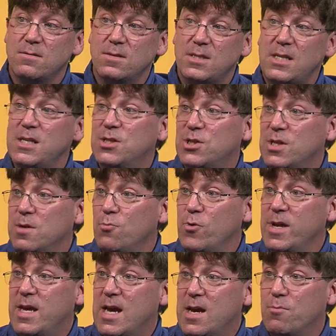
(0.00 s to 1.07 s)
teach them,
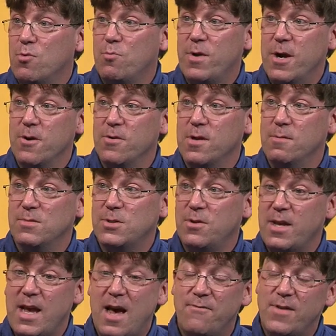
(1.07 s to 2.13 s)
we can't prepare them. So
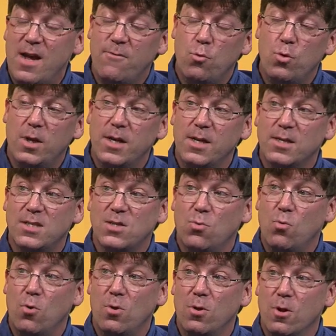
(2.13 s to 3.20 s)
they have to have a willingness
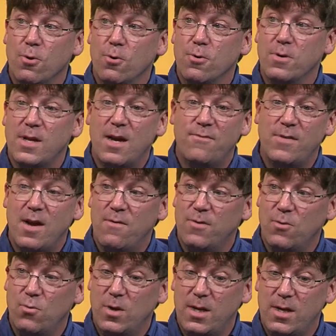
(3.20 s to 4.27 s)
to learn, they have to have a
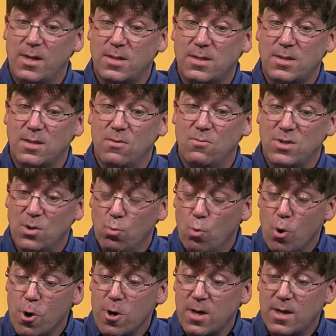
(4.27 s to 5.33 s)
willingness to
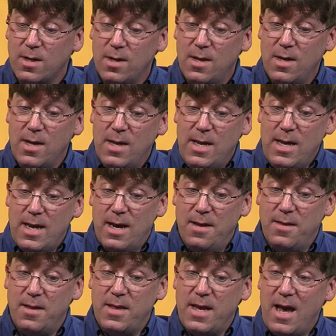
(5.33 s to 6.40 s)
work,
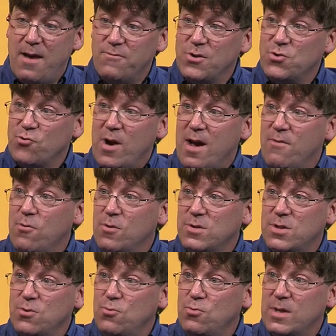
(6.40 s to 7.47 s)
and then they have to travel
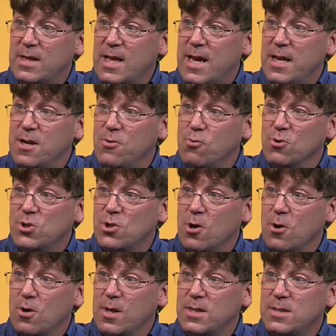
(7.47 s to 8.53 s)
to Atlanta or
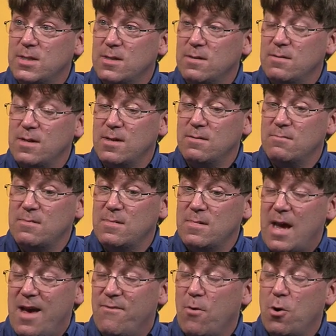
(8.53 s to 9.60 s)
Charlotte and
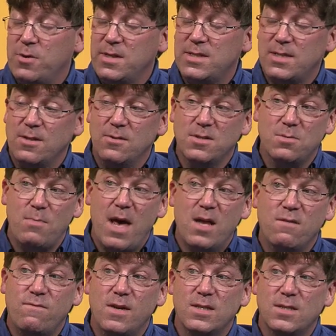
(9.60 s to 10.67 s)
have all these skills
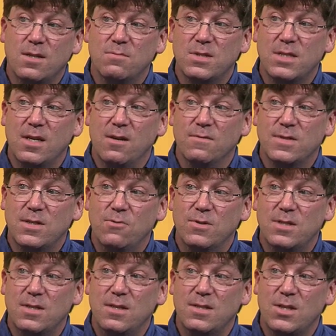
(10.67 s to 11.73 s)
manifest themselves. So
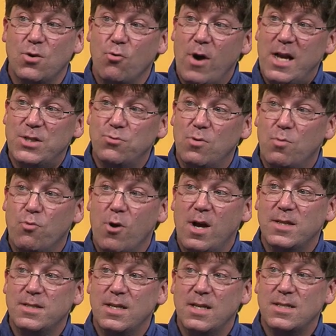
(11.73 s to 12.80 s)
it's a gradual
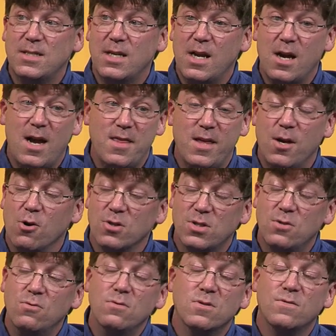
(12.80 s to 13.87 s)
process, and I think our
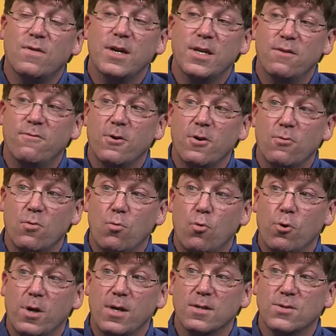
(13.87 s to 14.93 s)
students find it very
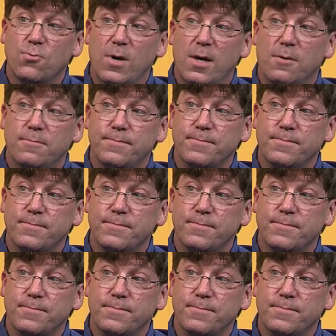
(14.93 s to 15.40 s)
rewarding as well.